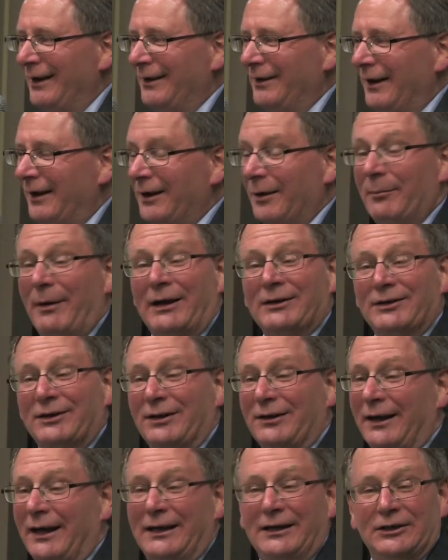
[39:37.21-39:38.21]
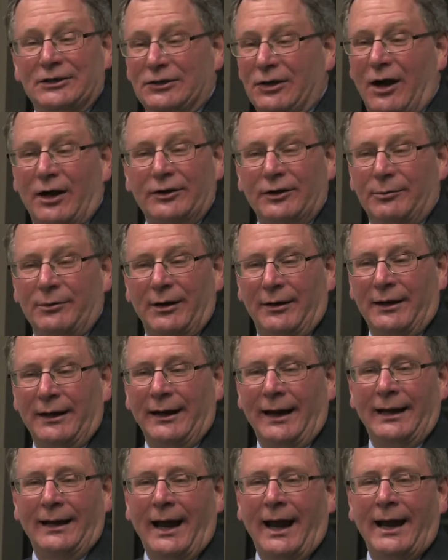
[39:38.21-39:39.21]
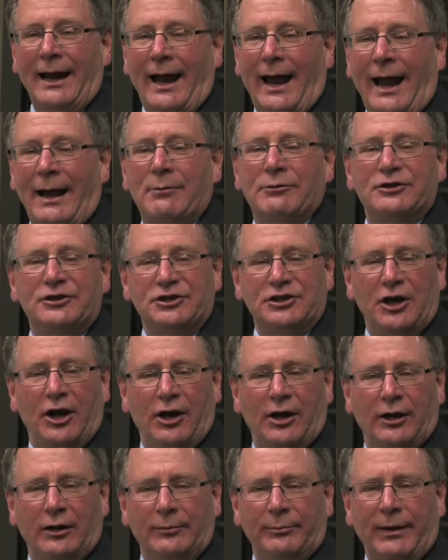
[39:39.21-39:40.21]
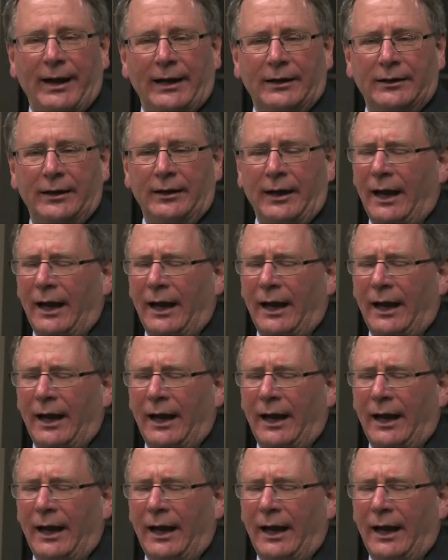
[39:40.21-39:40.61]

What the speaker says: that the Mexican ladies talked to me, and I was young back then.